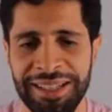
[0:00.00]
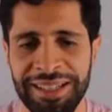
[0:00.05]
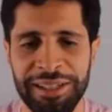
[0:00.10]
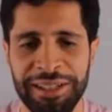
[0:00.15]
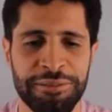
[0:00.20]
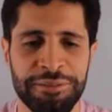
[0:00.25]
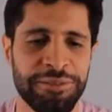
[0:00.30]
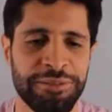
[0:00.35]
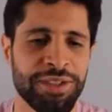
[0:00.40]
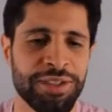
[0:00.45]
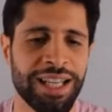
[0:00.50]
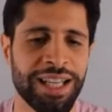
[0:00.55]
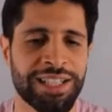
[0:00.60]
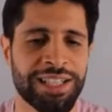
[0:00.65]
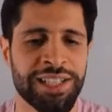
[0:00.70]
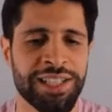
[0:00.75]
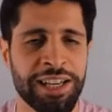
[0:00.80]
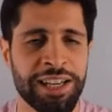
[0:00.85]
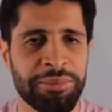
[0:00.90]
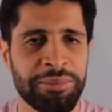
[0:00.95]
If you get
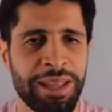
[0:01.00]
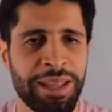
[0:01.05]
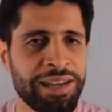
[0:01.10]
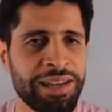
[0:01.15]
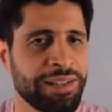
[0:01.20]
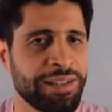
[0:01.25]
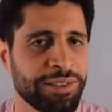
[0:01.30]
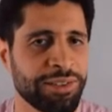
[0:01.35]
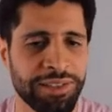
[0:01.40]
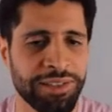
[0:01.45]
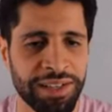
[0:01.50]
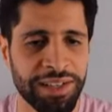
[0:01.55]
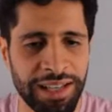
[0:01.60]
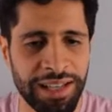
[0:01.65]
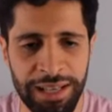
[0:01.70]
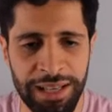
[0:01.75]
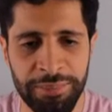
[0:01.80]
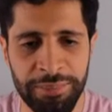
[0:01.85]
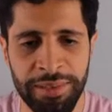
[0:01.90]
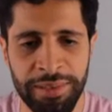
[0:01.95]
checkmated, you're losing a
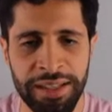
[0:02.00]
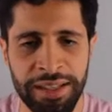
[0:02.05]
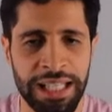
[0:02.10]
game.